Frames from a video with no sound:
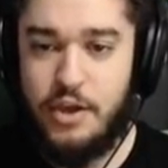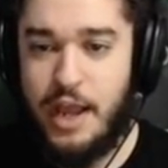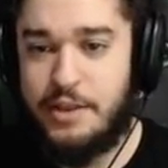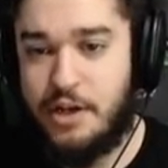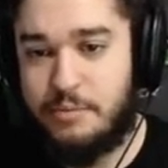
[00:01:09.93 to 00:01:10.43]

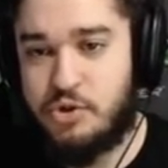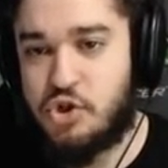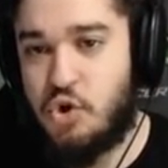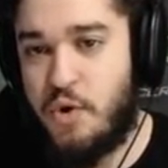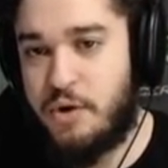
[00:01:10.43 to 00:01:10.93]
Ended up just
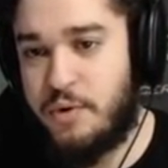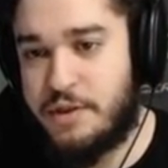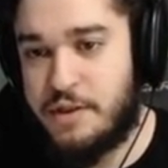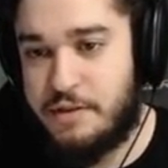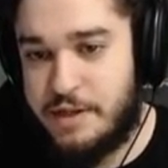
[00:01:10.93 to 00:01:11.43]
going with
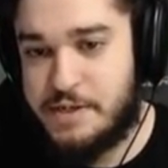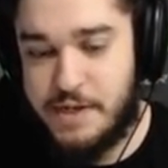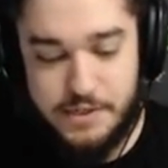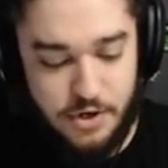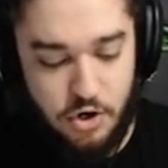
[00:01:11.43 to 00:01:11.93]
this
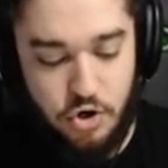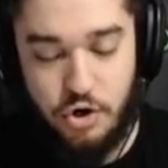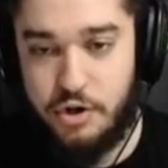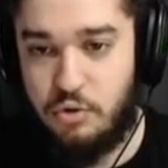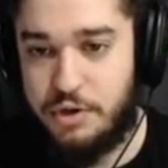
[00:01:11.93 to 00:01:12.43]
as our
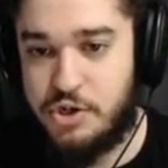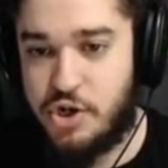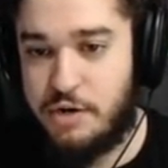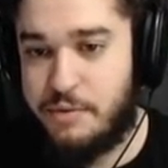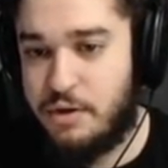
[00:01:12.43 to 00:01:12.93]
current Holy
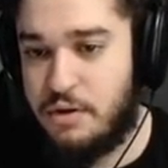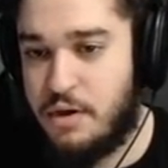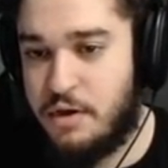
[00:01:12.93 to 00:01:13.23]
Chainmail.